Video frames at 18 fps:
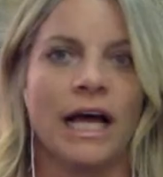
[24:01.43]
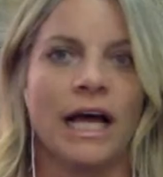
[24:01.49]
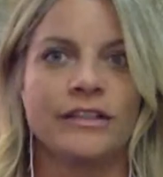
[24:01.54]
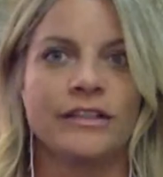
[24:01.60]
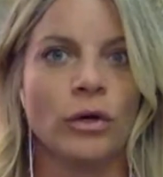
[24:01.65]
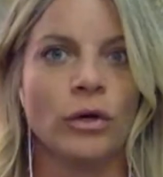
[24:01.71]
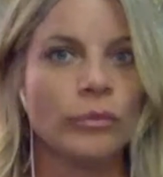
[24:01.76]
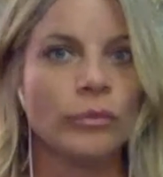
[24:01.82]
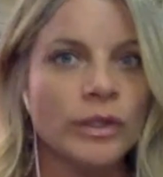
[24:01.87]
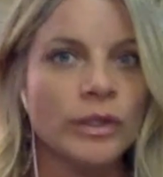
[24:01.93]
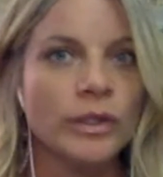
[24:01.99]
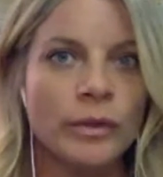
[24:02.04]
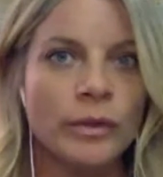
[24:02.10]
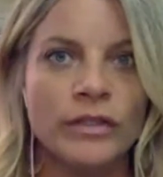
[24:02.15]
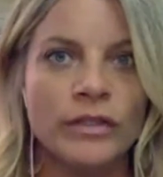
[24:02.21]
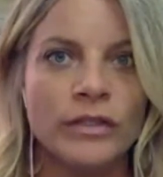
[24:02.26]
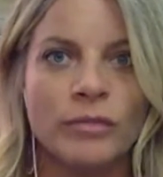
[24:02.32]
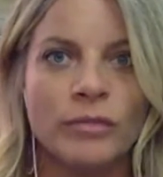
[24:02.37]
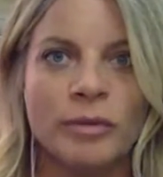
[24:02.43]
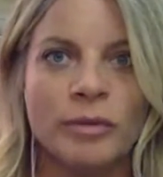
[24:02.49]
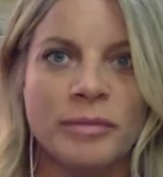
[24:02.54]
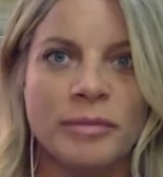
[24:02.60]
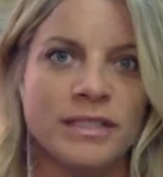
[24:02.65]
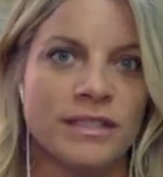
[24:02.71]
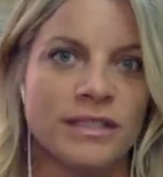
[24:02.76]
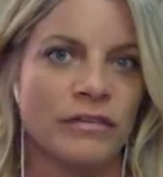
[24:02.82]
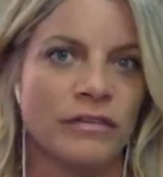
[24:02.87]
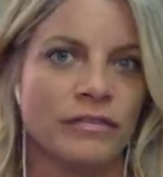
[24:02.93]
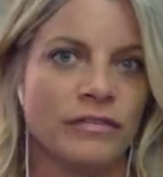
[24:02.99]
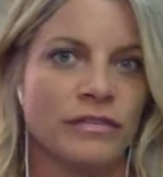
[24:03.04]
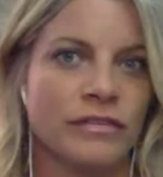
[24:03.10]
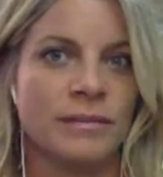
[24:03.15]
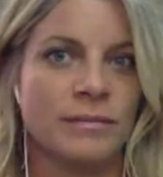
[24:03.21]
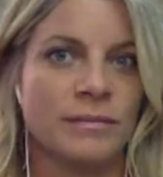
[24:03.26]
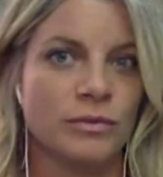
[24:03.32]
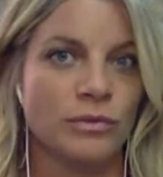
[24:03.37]
I don't really want to do it by myself.
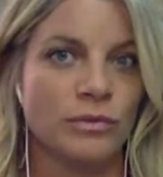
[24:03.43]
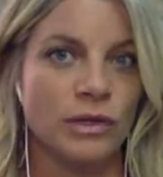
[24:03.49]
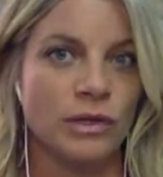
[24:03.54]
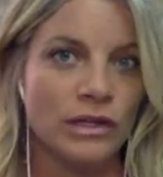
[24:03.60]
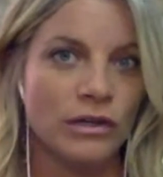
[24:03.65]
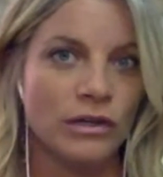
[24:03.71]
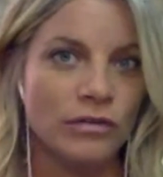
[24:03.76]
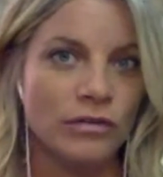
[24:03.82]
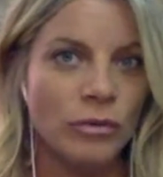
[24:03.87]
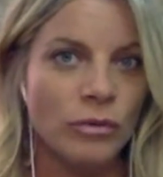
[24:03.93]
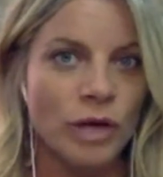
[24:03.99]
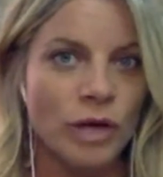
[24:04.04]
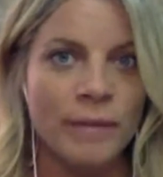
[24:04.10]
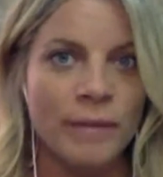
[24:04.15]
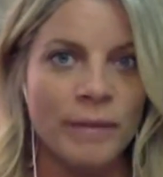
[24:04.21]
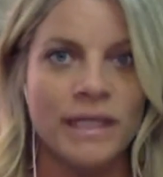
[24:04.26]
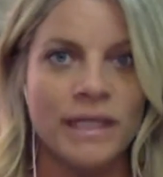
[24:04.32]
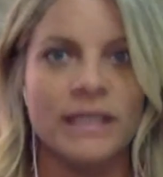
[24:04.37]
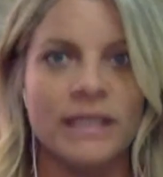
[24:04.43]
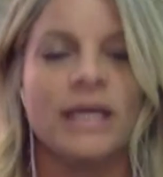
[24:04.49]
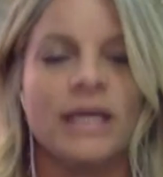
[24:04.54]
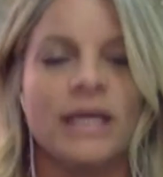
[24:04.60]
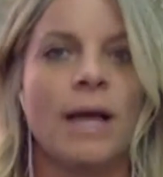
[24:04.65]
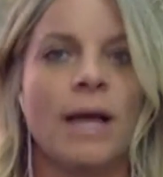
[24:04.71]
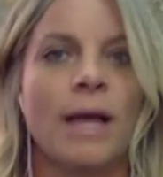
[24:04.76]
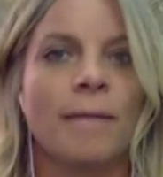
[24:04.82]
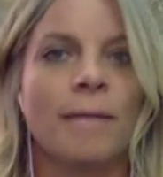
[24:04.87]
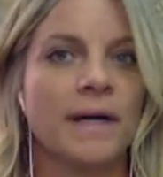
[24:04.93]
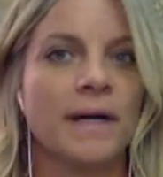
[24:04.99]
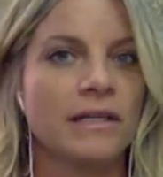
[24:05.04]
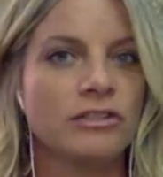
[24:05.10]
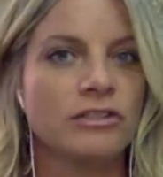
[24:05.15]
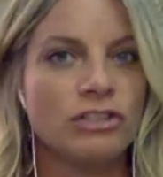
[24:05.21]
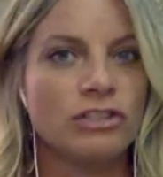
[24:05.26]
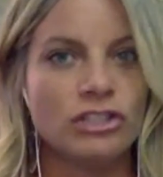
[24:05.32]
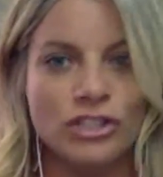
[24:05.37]
It seems really overwhelming. But I
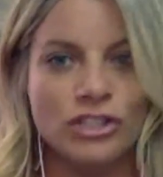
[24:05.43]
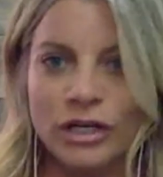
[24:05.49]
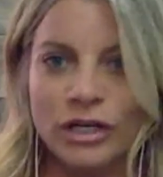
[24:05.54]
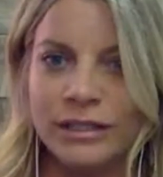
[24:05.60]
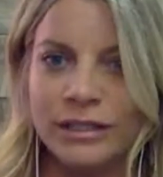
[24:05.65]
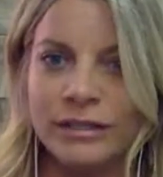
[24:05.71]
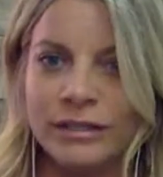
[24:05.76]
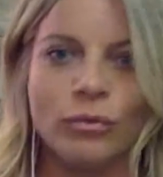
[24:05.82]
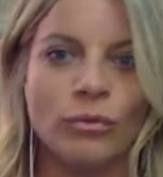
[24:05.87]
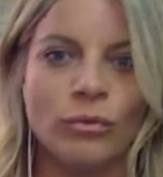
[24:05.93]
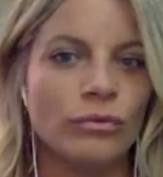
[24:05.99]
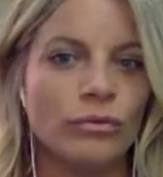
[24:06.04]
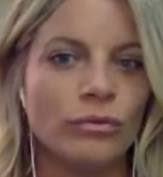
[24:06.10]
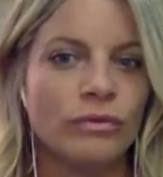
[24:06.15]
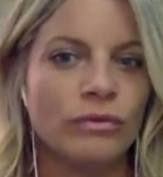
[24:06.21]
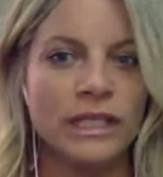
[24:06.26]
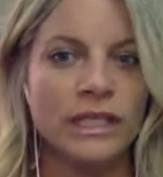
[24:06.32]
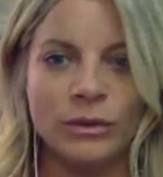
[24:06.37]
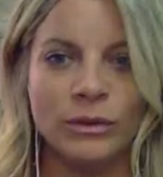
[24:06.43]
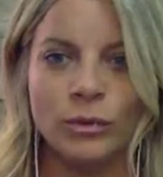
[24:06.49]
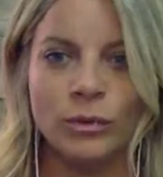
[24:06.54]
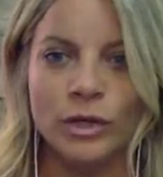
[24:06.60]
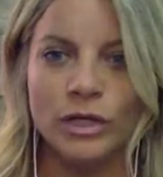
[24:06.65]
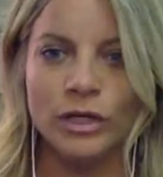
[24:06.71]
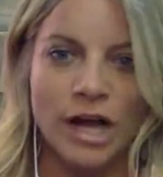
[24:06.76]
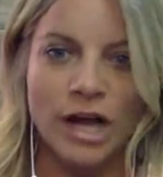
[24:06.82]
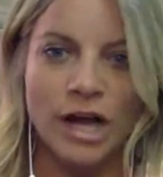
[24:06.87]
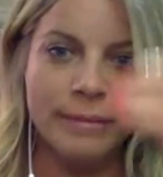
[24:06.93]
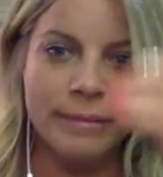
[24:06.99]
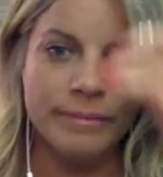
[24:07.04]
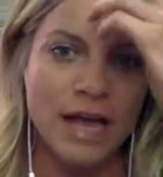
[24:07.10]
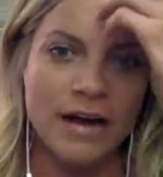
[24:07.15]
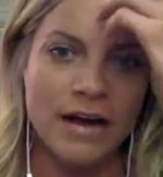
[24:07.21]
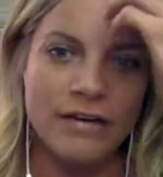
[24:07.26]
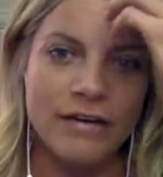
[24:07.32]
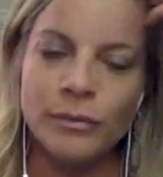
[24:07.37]
just started leading workshops
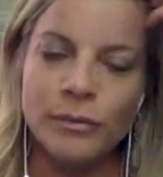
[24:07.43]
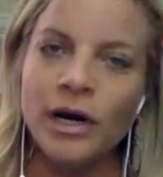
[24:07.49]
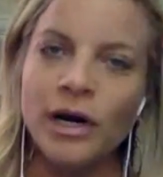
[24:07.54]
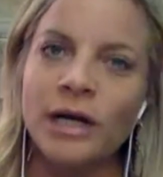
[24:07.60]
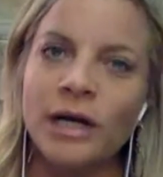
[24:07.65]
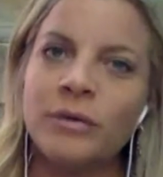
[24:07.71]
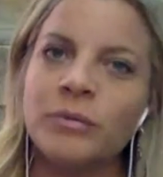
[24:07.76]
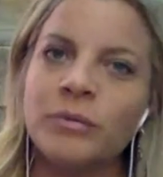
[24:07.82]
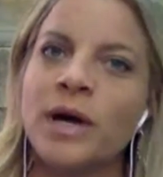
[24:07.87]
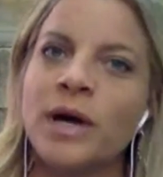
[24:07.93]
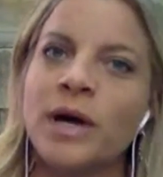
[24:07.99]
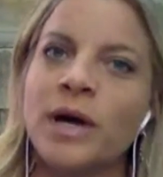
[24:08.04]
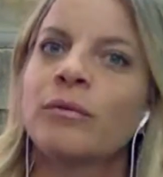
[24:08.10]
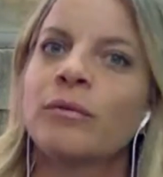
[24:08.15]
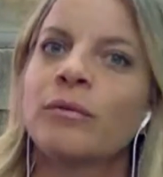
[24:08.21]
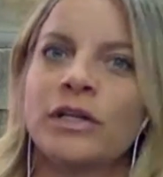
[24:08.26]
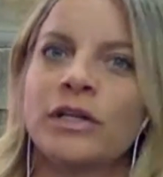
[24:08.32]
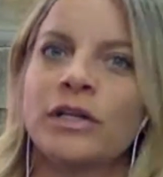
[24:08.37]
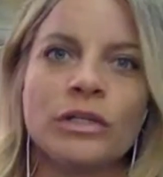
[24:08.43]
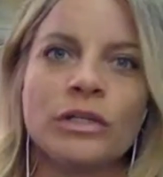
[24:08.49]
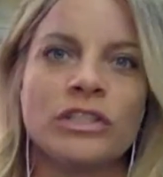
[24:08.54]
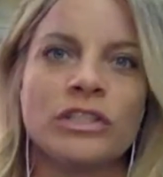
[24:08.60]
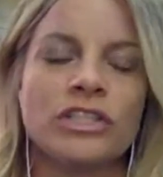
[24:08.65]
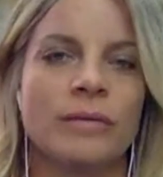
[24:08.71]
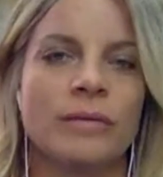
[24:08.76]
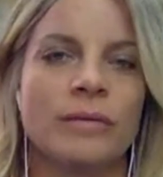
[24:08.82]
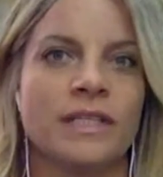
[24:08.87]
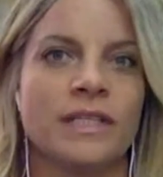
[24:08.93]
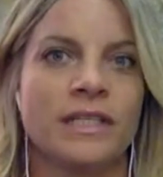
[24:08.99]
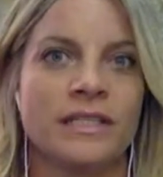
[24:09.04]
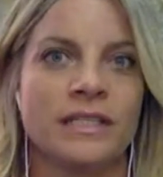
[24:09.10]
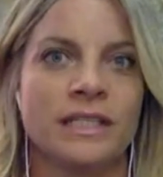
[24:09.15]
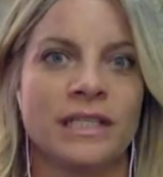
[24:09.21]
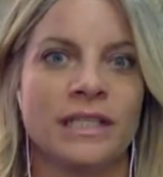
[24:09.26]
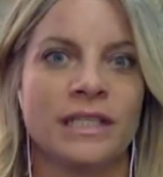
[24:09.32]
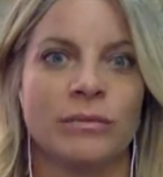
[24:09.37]
everywhere I went. One of the workshops that I
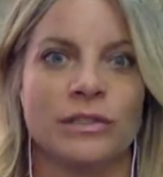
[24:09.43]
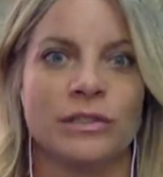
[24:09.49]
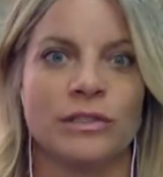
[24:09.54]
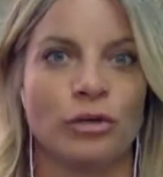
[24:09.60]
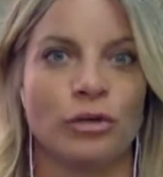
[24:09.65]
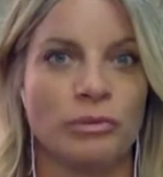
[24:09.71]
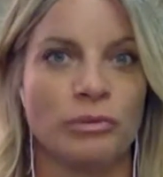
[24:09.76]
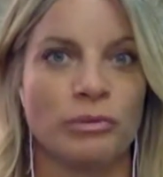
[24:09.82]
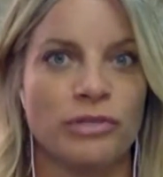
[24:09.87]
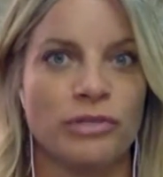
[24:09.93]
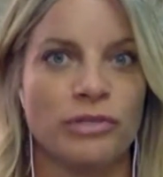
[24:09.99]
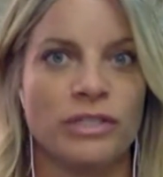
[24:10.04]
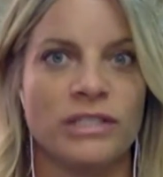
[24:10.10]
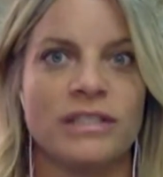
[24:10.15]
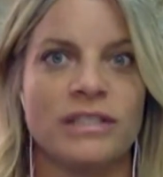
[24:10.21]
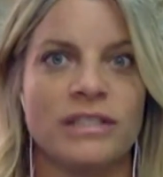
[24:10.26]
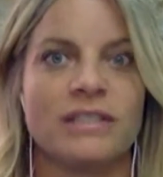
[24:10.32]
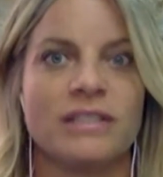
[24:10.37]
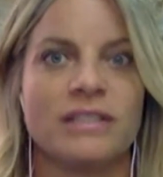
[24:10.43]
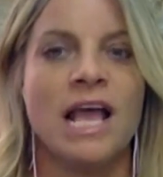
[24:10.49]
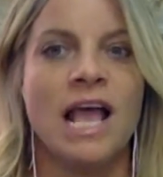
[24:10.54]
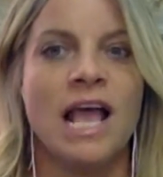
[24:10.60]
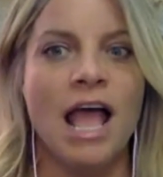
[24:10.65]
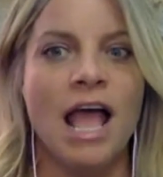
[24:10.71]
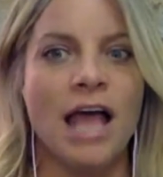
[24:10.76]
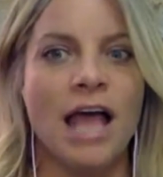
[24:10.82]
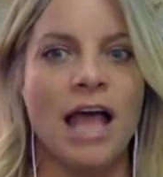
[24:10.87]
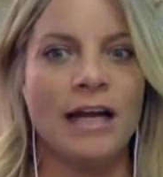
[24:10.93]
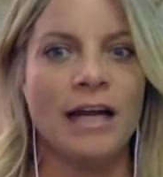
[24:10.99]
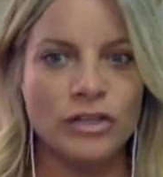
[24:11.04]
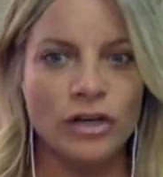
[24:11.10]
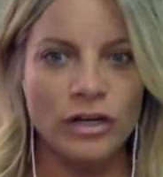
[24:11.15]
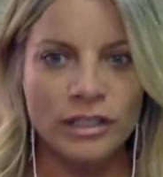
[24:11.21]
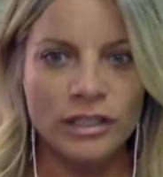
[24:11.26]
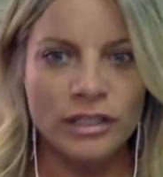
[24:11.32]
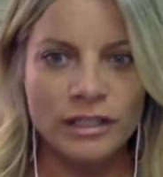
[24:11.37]
did was Urban Priestess. And I
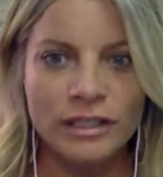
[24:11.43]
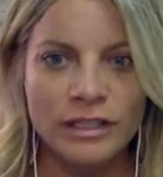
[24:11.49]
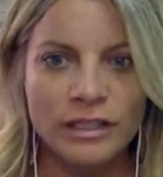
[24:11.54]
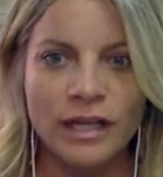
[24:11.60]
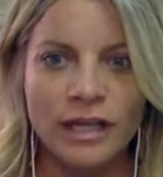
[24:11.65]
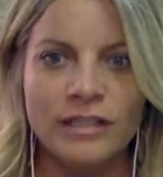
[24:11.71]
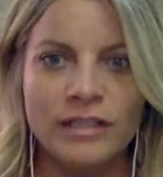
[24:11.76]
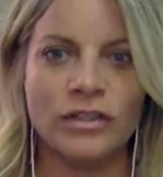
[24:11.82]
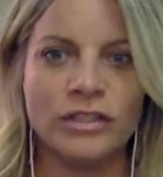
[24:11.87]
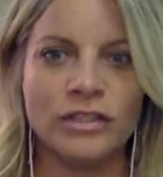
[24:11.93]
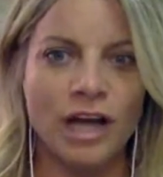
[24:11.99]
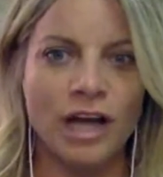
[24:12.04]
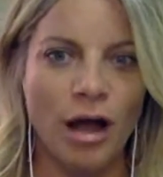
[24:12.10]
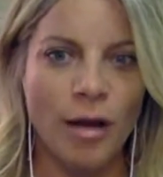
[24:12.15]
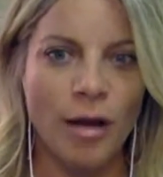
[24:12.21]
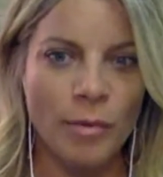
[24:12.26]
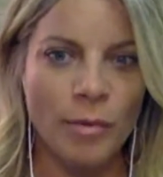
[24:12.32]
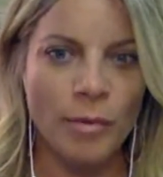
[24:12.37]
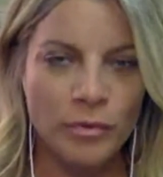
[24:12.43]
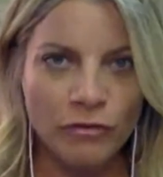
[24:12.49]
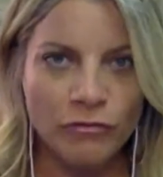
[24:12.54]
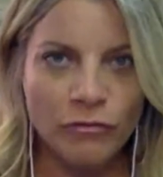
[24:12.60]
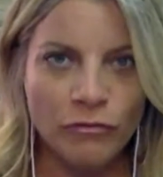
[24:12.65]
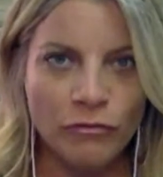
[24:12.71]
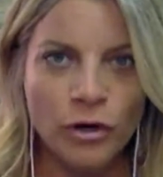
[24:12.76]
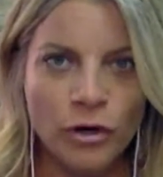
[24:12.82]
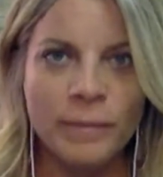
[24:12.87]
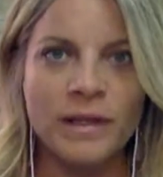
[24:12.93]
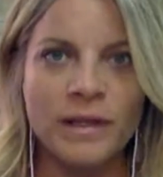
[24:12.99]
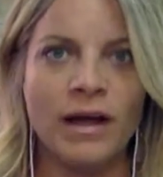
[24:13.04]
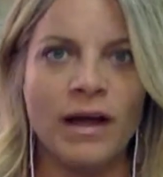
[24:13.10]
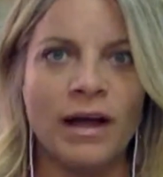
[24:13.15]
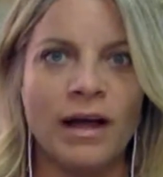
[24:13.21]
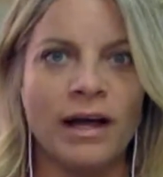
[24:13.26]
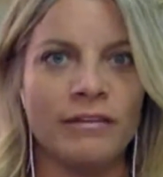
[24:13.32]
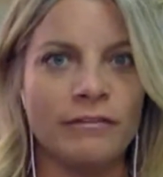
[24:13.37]
started to come up with a
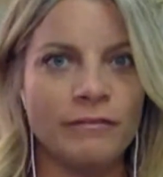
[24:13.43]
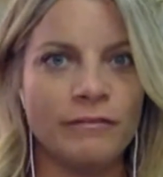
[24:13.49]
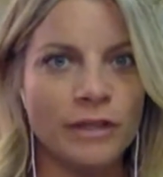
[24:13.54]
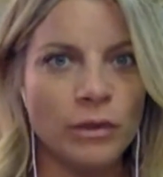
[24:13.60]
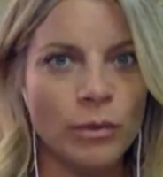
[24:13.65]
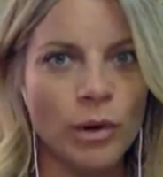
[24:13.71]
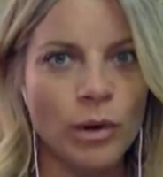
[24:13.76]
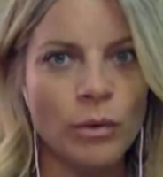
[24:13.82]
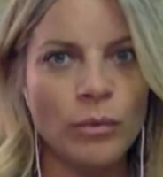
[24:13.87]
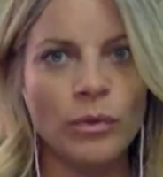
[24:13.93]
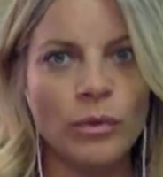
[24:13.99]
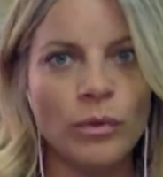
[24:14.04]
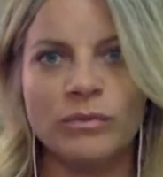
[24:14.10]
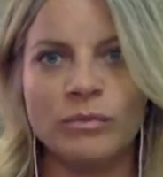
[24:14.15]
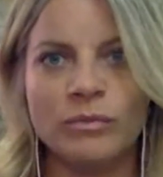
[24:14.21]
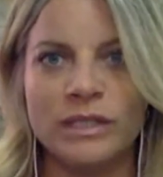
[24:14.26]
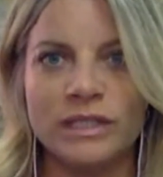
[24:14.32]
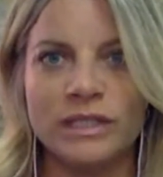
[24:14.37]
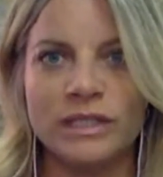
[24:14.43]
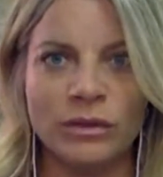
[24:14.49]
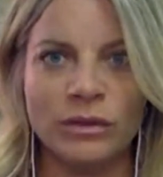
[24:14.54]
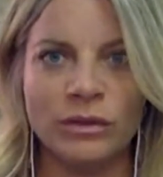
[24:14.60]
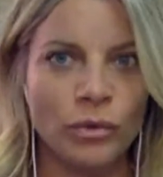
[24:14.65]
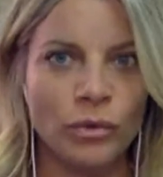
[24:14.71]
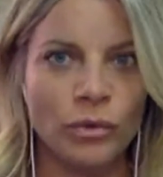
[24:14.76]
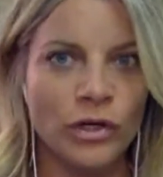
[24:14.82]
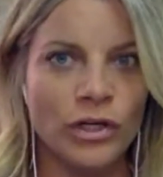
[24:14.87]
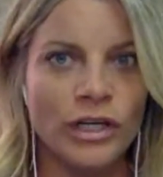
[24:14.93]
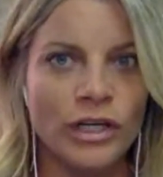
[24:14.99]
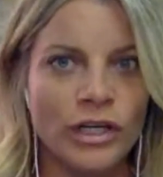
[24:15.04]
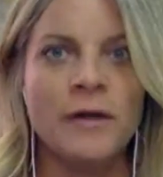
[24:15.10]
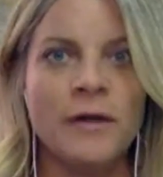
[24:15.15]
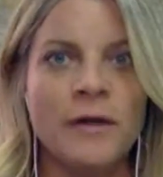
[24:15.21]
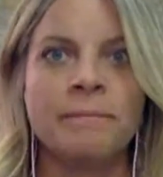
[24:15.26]
formula and feel what worked and what didn't work.